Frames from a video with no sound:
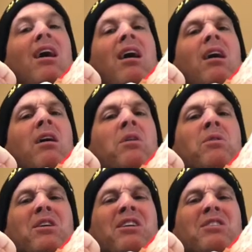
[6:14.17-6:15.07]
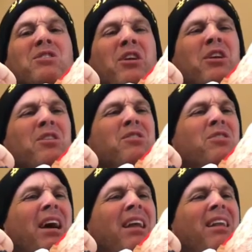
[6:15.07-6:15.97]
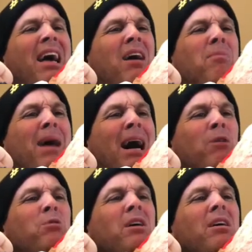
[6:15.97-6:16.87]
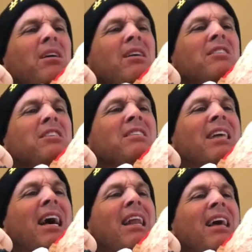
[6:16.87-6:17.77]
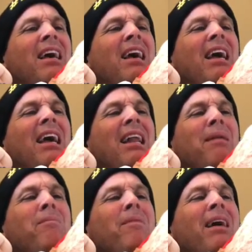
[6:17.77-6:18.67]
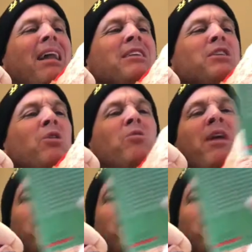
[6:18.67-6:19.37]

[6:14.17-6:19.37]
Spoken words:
"Oh, so you're trying to help out?" she said in a tone that